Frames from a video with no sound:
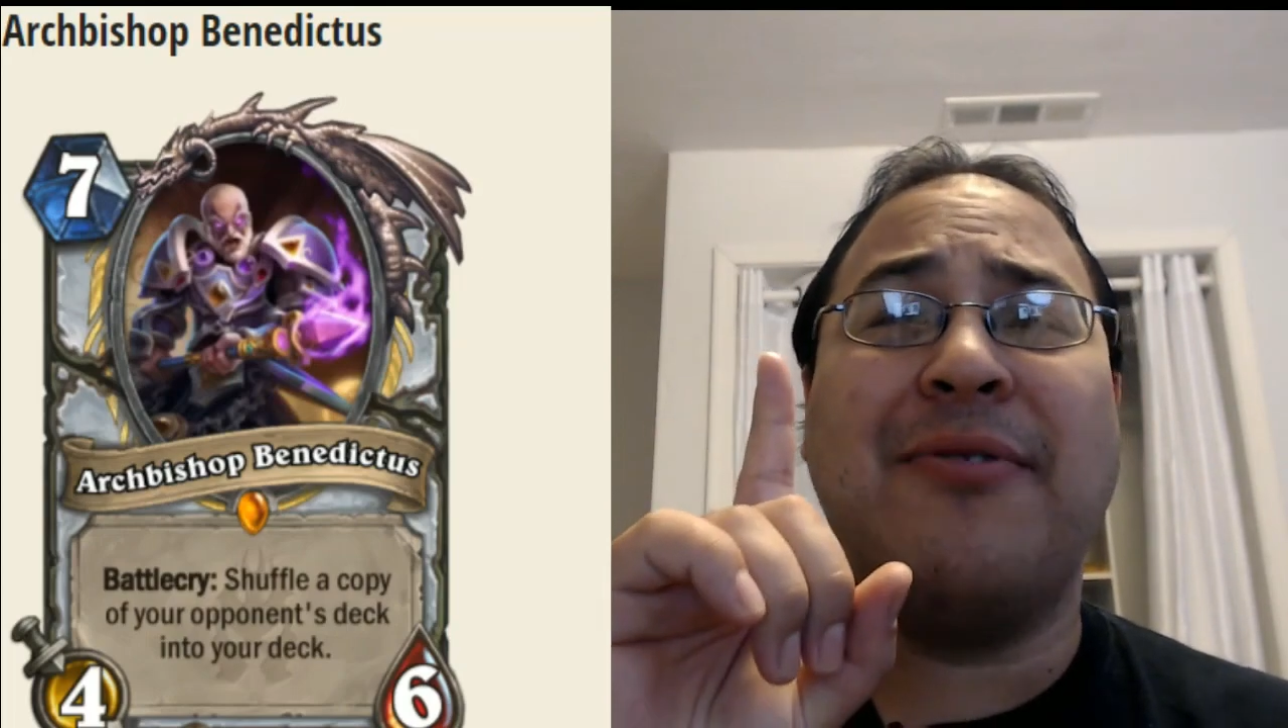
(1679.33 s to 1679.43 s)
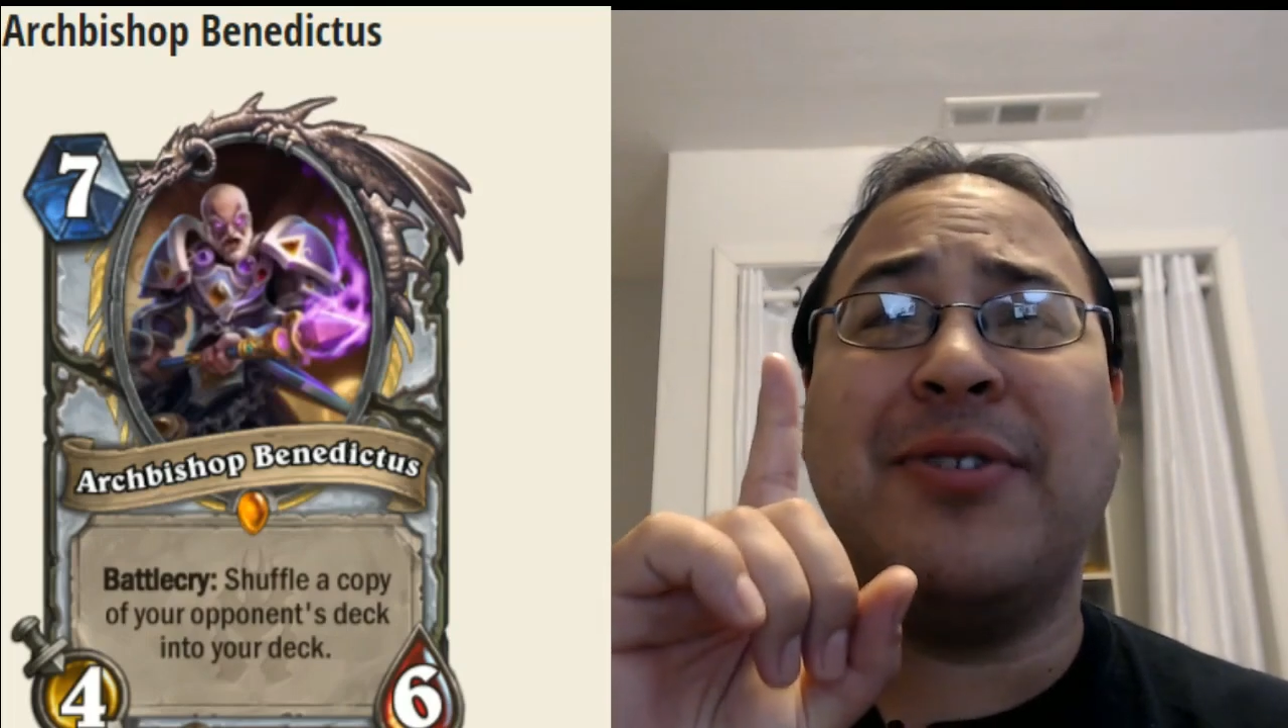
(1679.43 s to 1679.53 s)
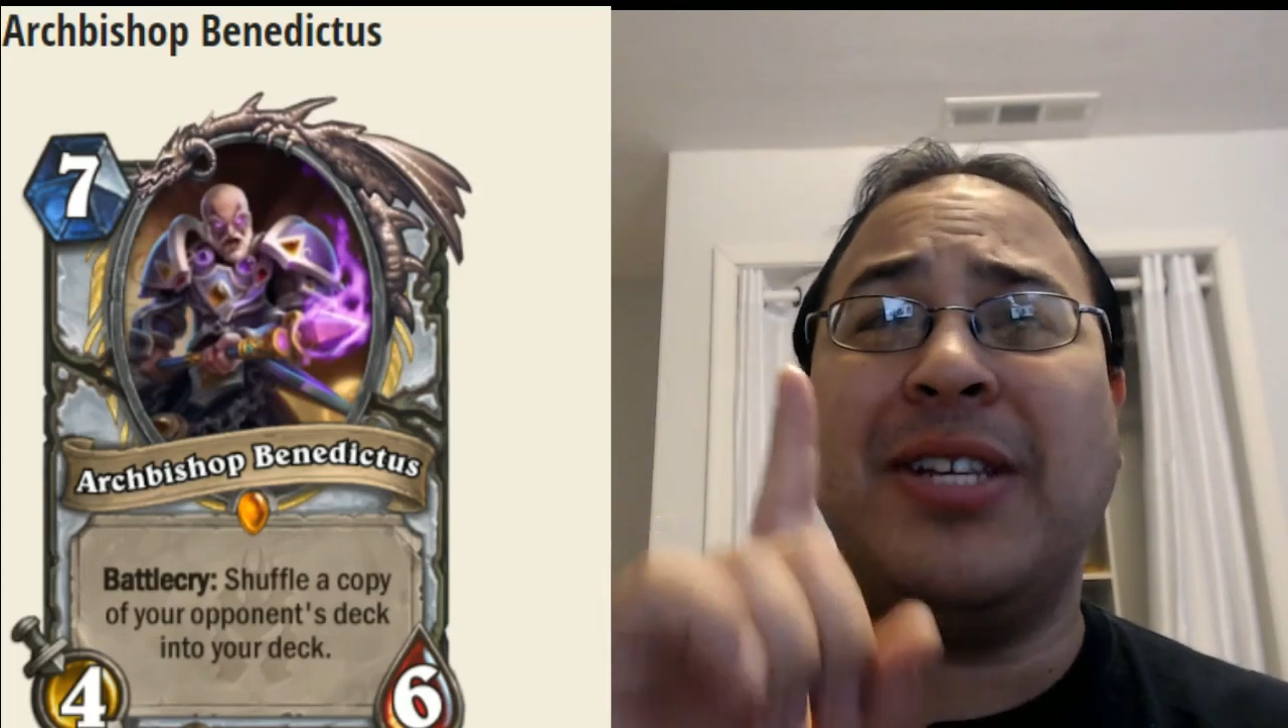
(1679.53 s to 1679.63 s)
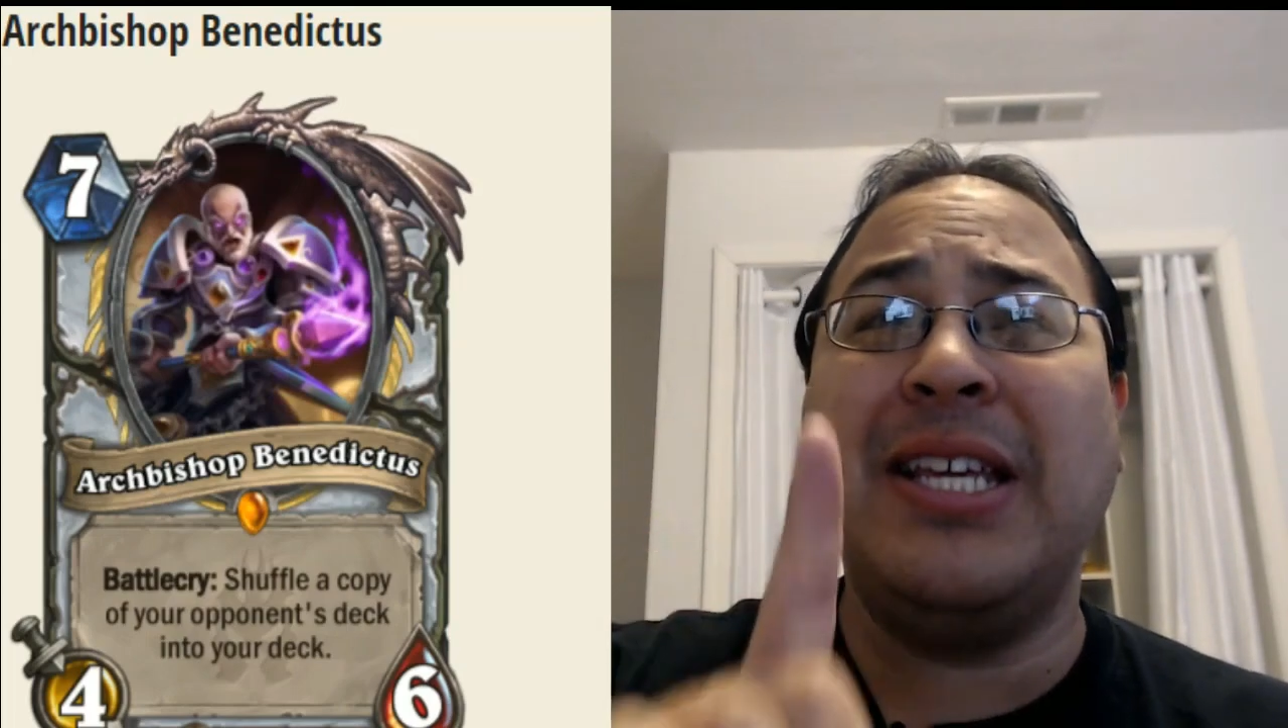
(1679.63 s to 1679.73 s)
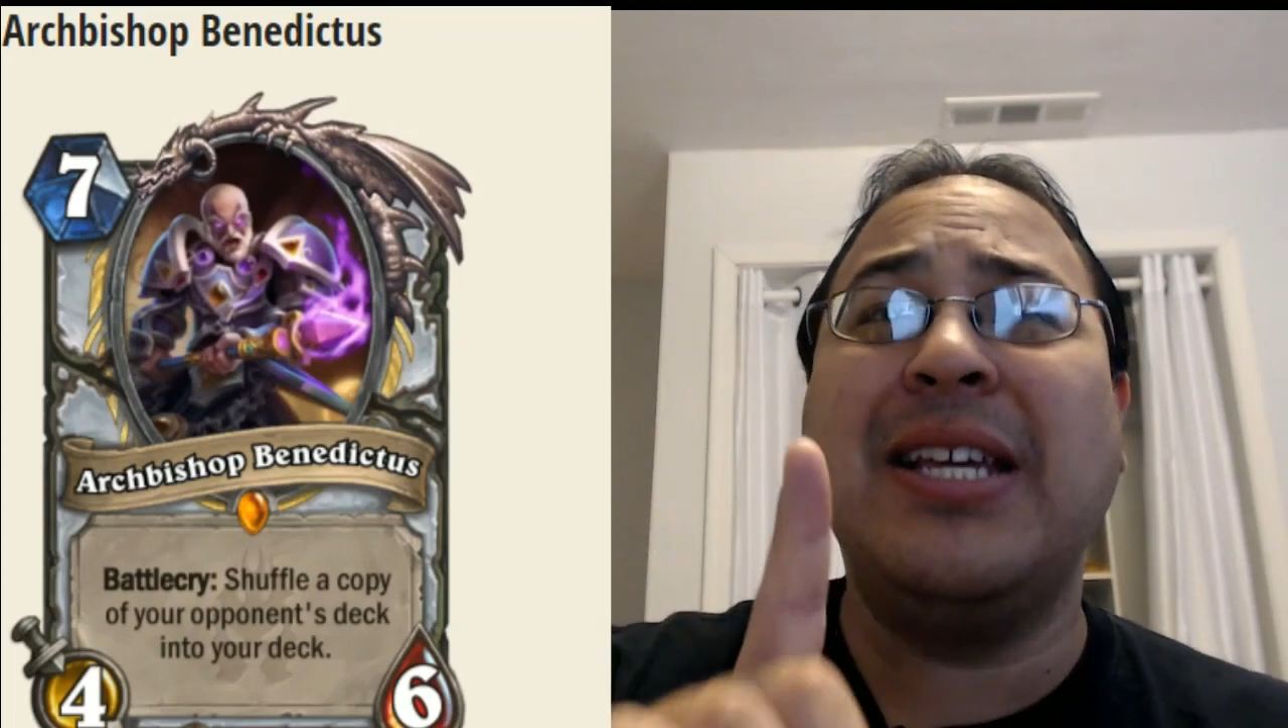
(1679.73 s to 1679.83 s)

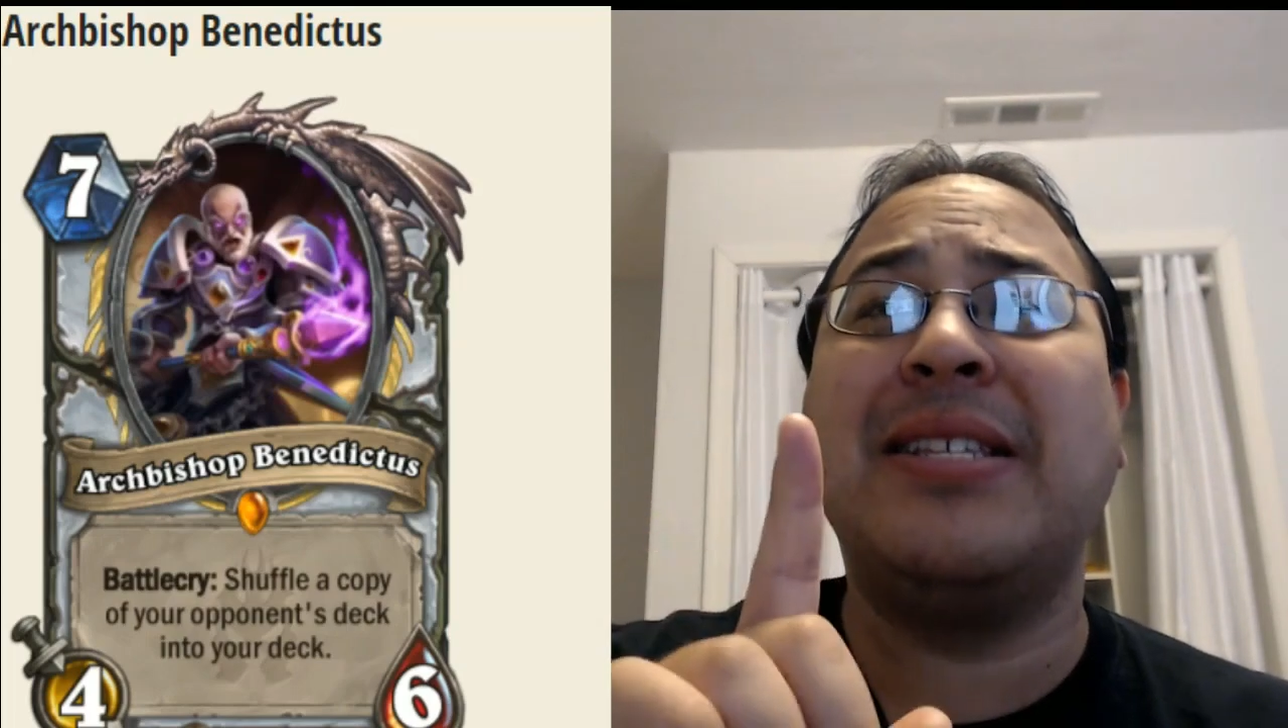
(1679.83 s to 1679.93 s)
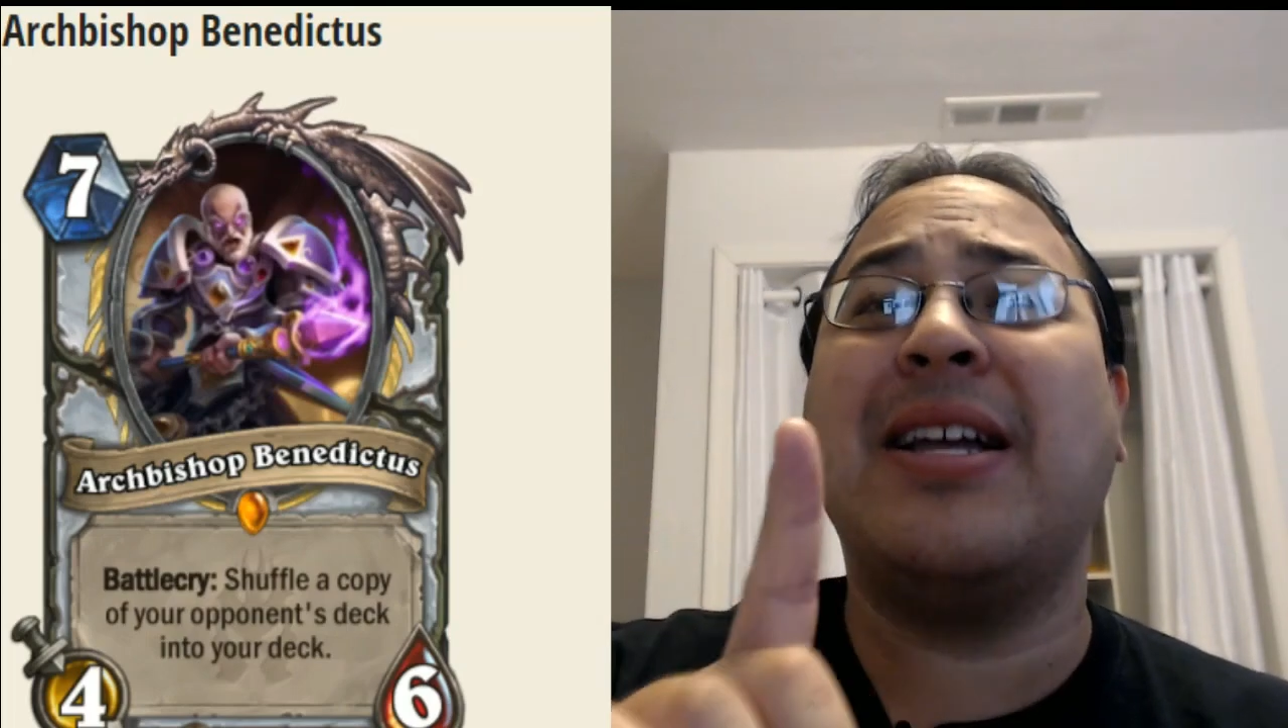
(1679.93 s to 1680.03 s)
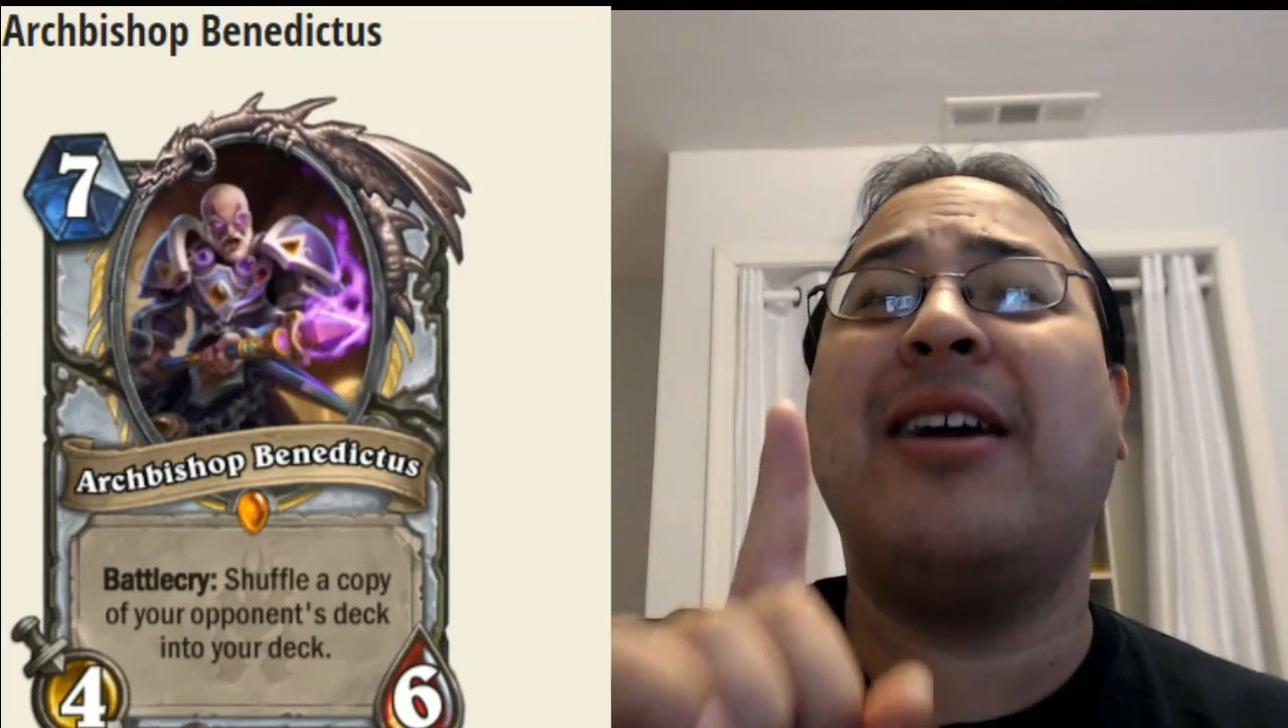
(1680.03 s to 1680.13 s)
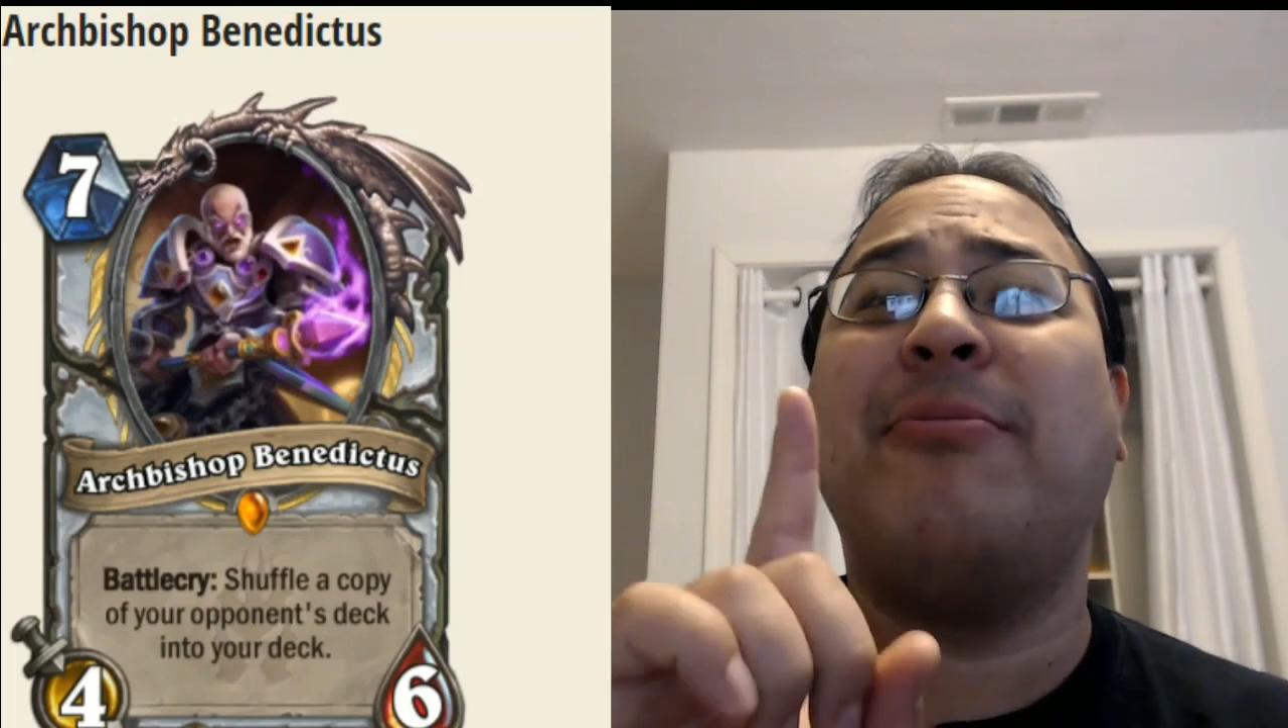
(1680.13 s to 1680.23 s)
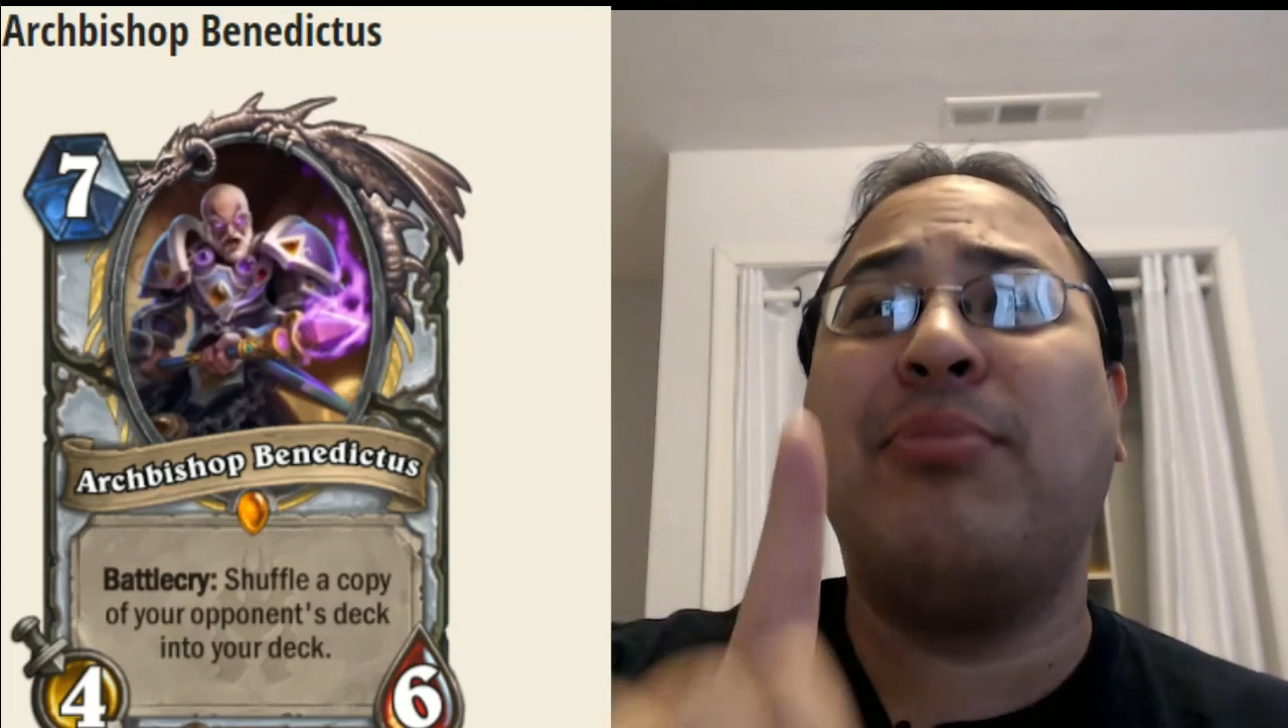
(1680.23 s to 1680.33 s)
fatigue-style